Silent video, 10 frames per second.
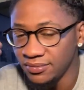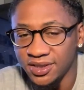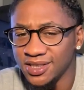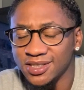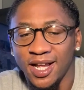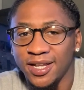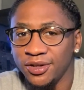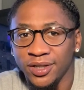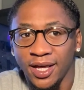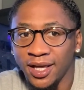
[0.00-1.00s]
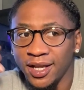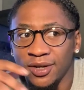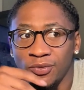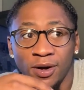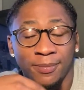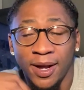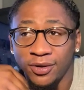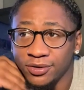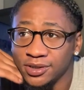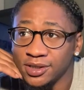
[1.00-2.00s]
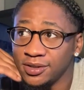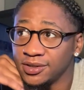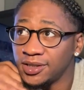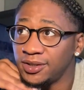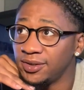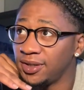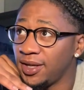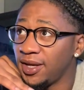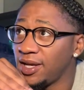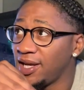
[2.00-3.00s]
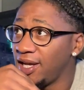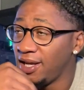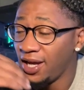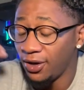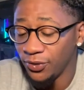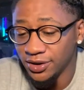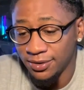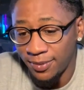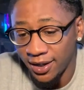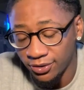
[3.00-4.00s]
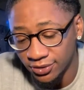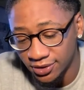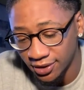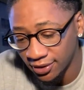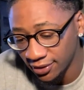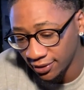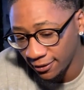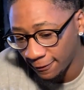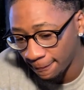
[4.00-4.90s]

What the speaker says: Cincinnati only got like one Microcenter, so I went to Microcenter.